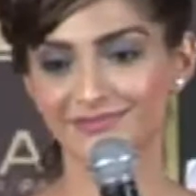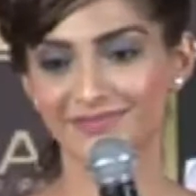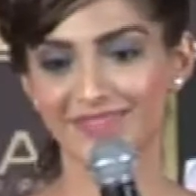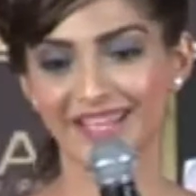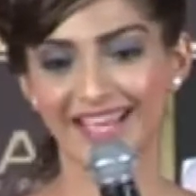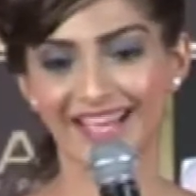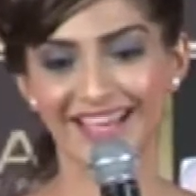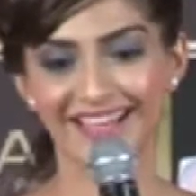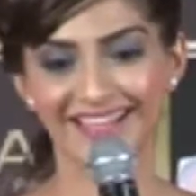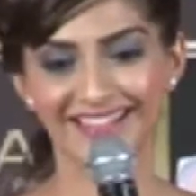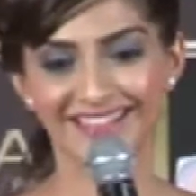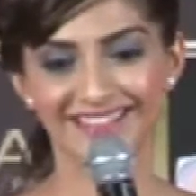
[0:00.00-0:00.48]

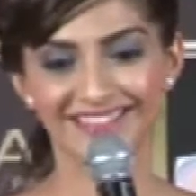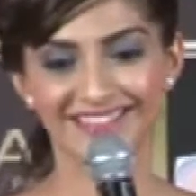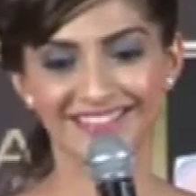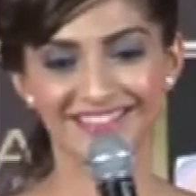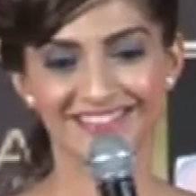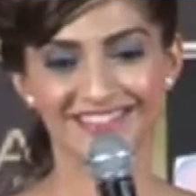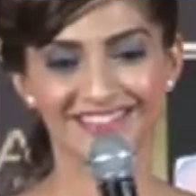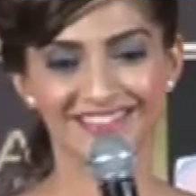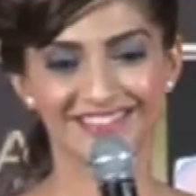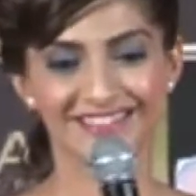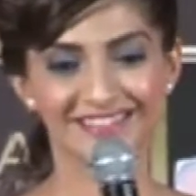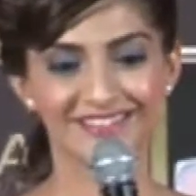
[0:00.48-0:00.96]
and
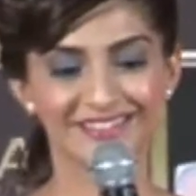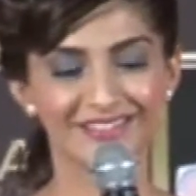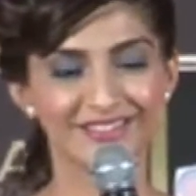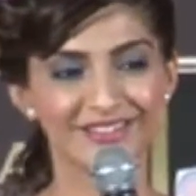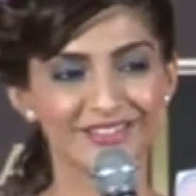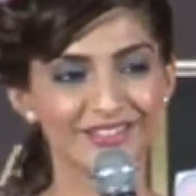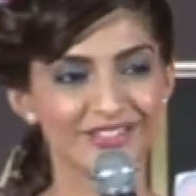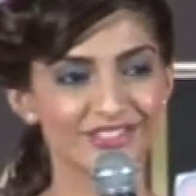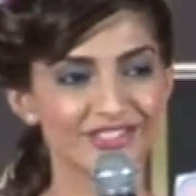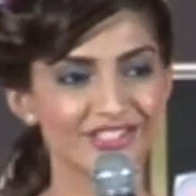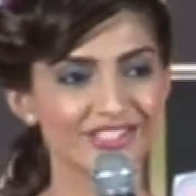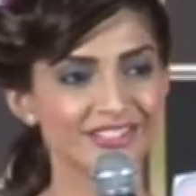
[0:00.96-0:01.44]

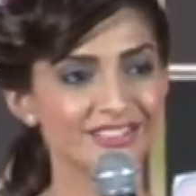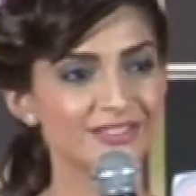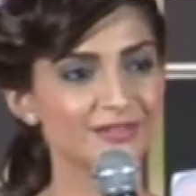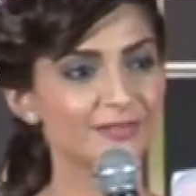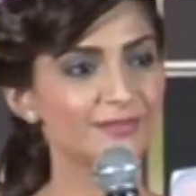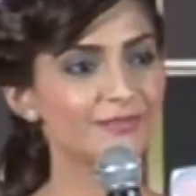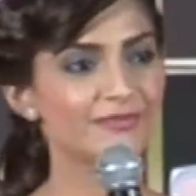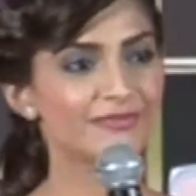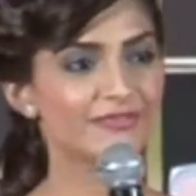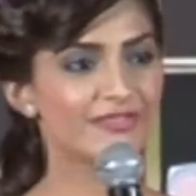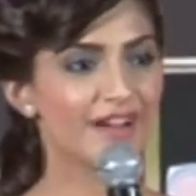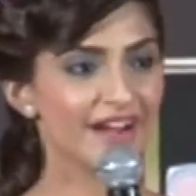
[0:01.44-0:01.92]
she's
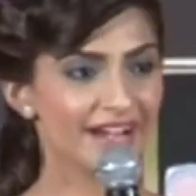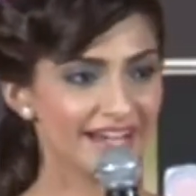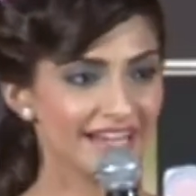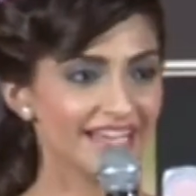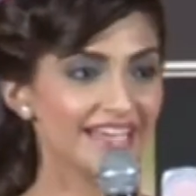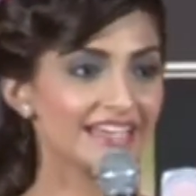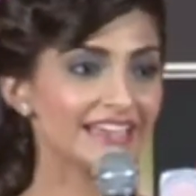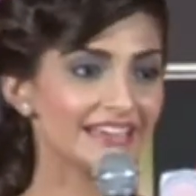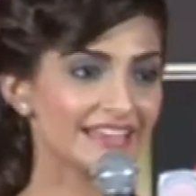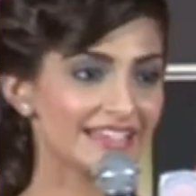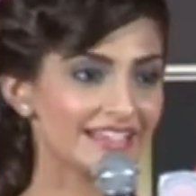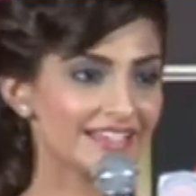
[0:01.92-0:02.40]
very
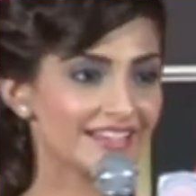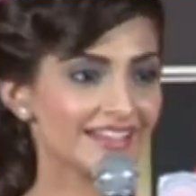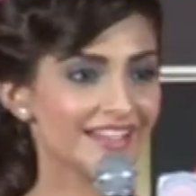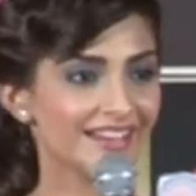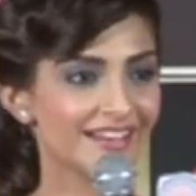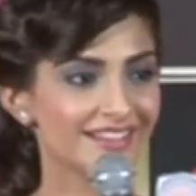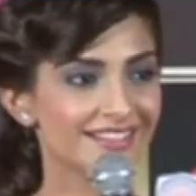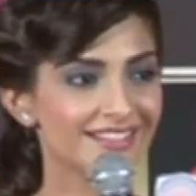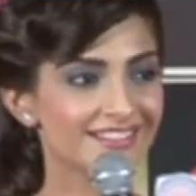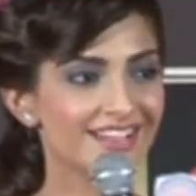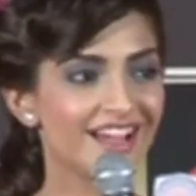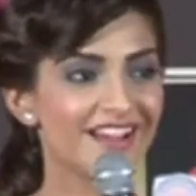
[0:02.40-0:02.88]
Indian,
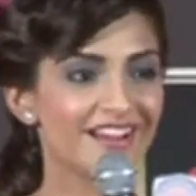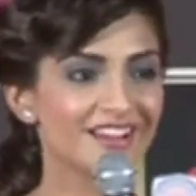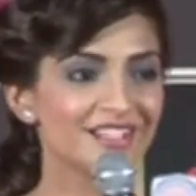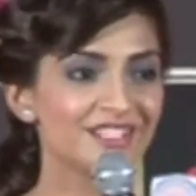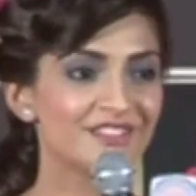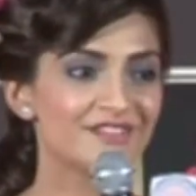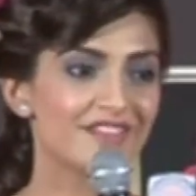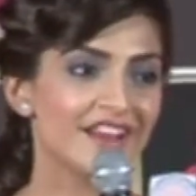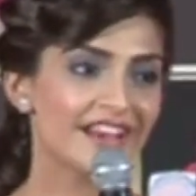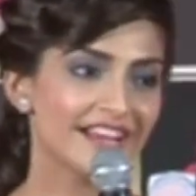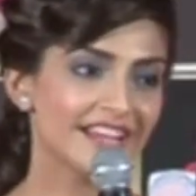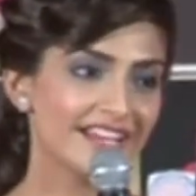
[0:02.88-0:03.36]
and her sari
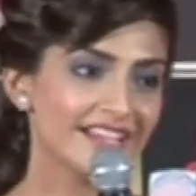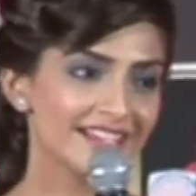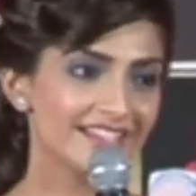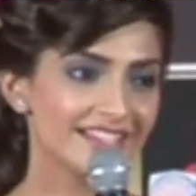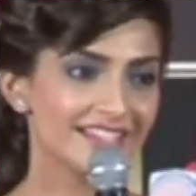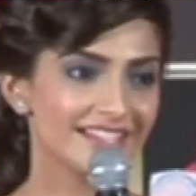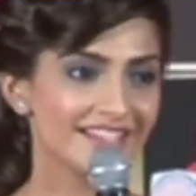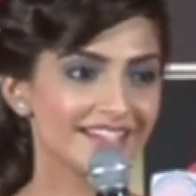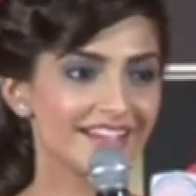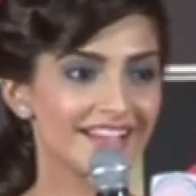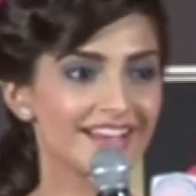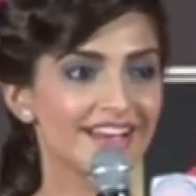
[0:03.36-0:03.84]
is very
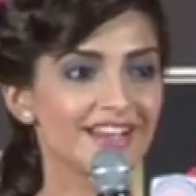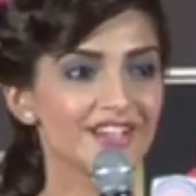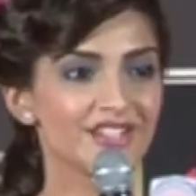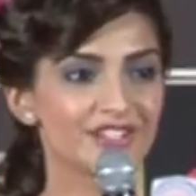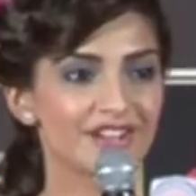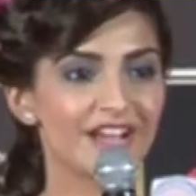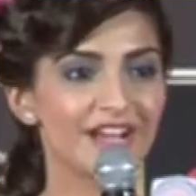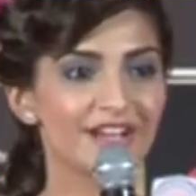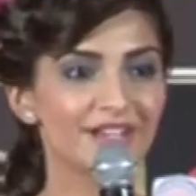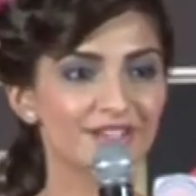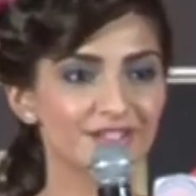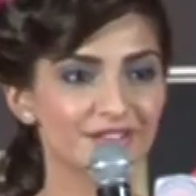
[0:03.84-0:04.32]
Indian. And I
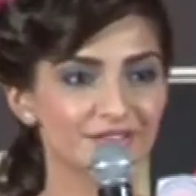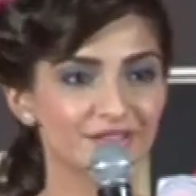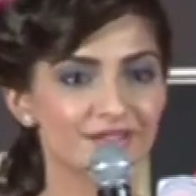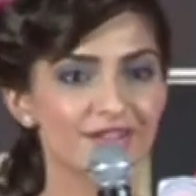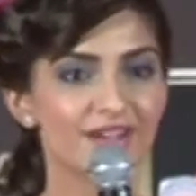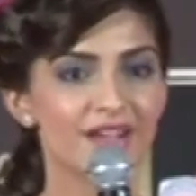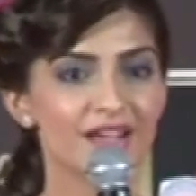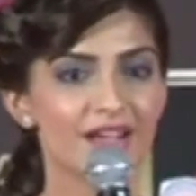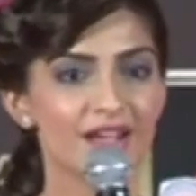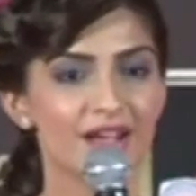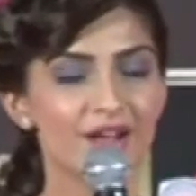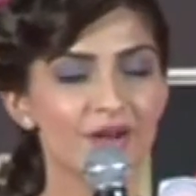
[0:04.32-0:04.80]
tried to
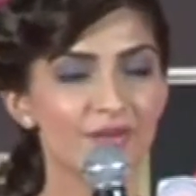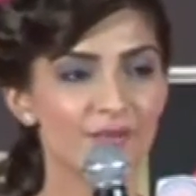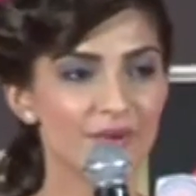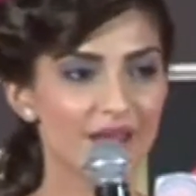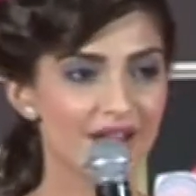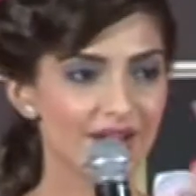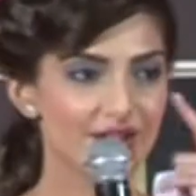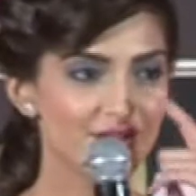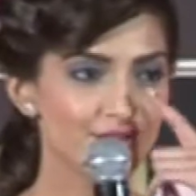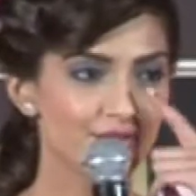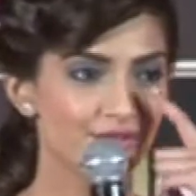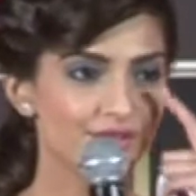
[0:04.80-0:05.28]

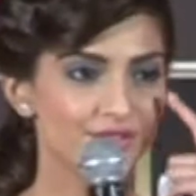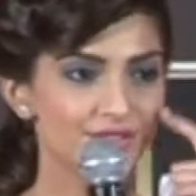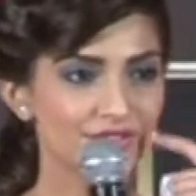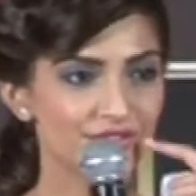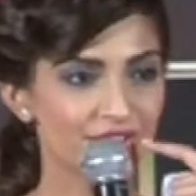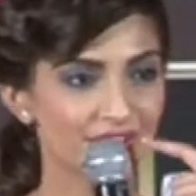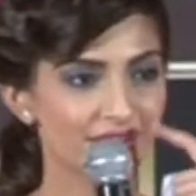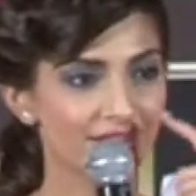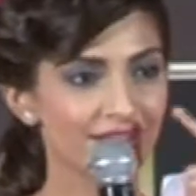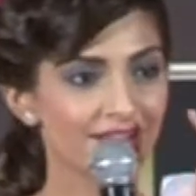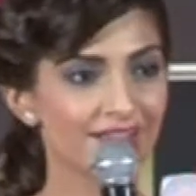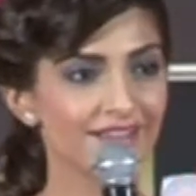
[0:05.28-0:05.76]
wear a nose
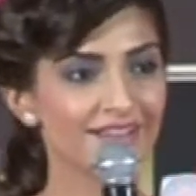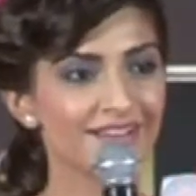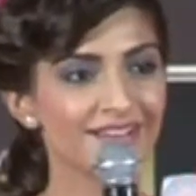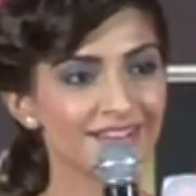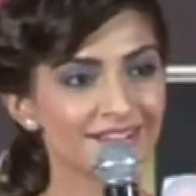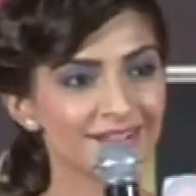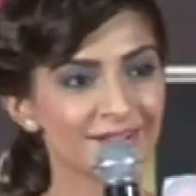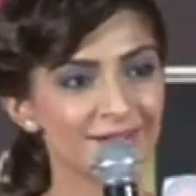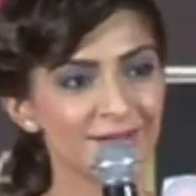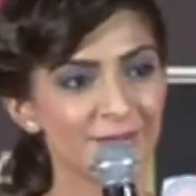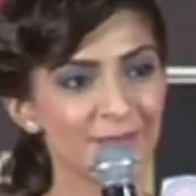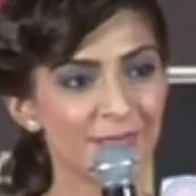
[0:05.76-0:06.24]
ring,
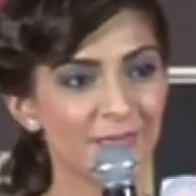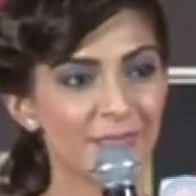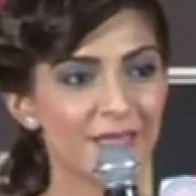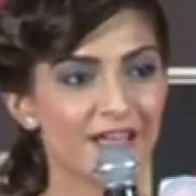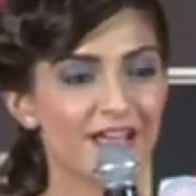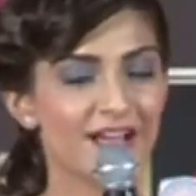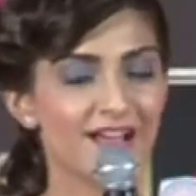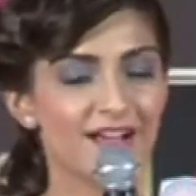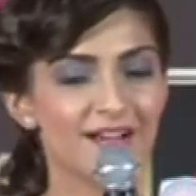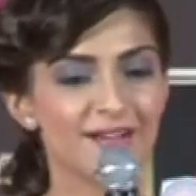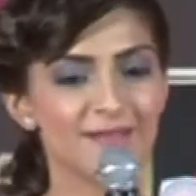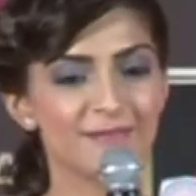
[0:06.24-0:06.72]

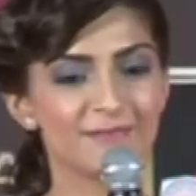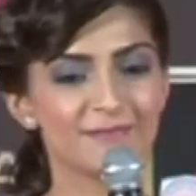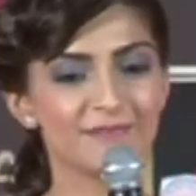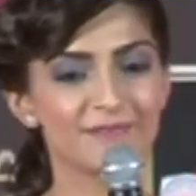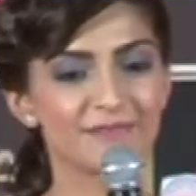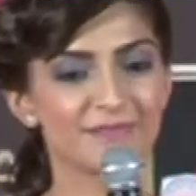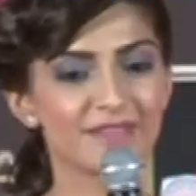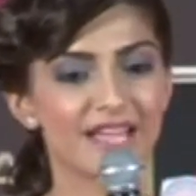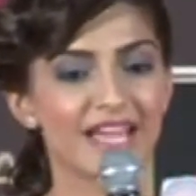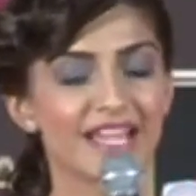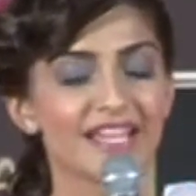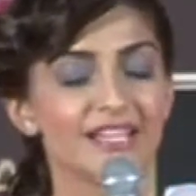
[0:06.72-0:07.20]

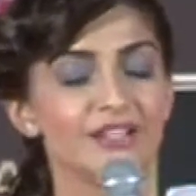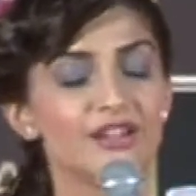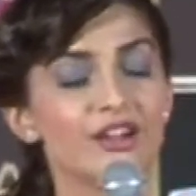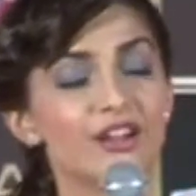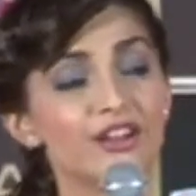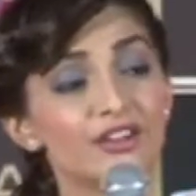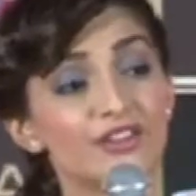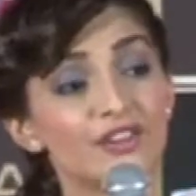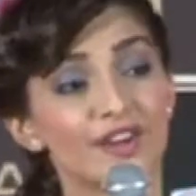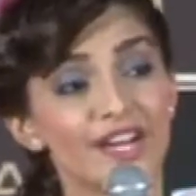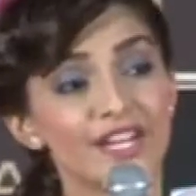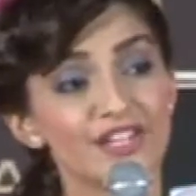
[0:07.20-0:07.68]
and it
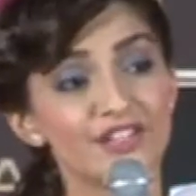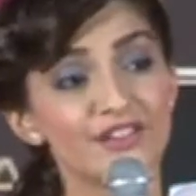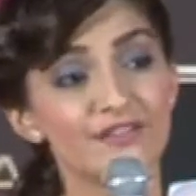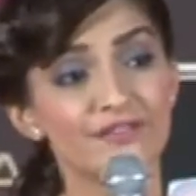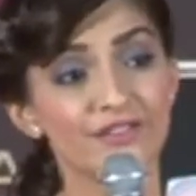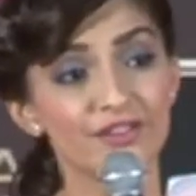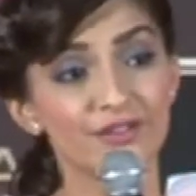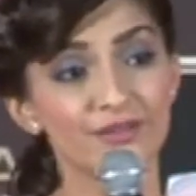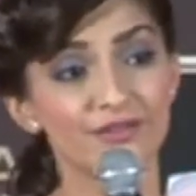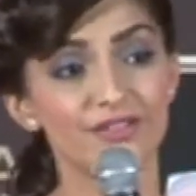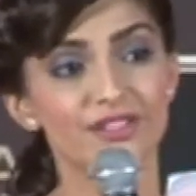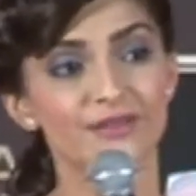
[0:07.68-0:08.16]
got great
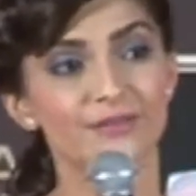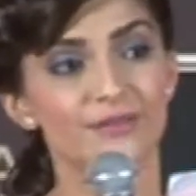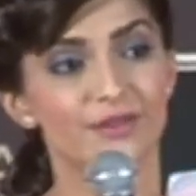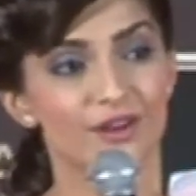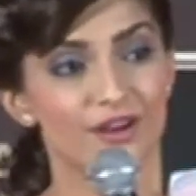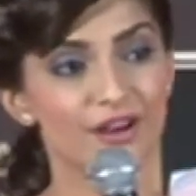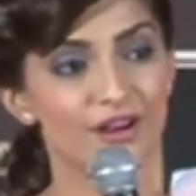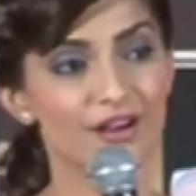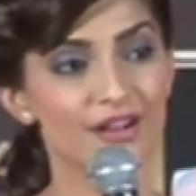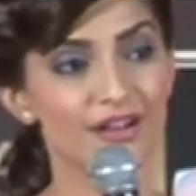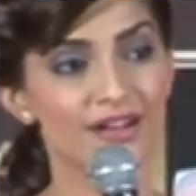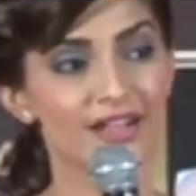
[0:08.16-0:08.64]
reviews
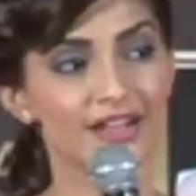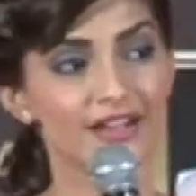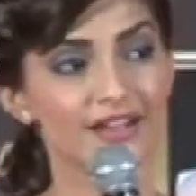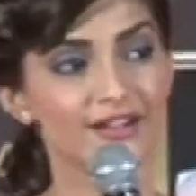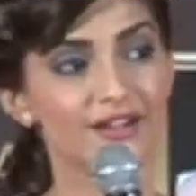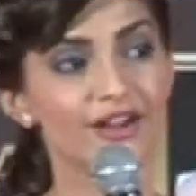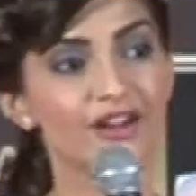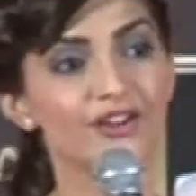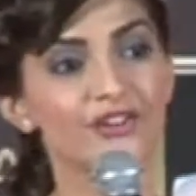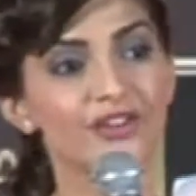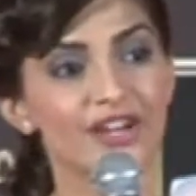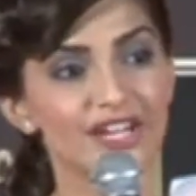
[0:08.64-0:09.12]
abroad, and it
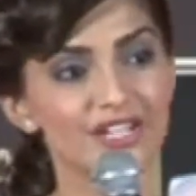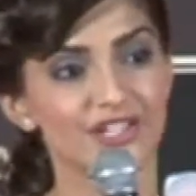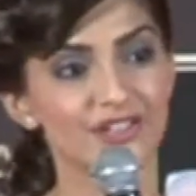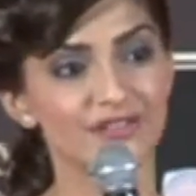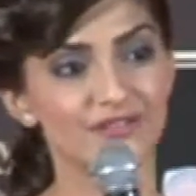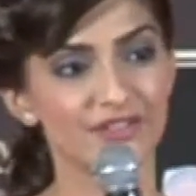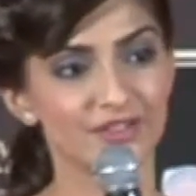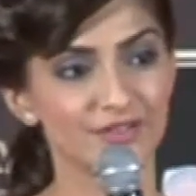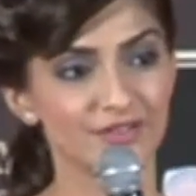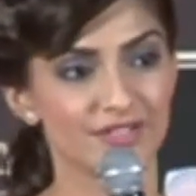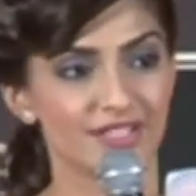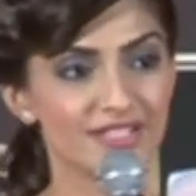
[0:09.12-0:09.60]
got great
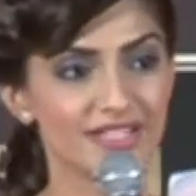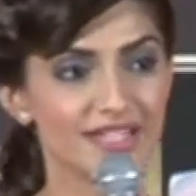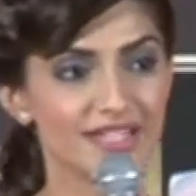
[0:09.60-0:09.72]
reviews in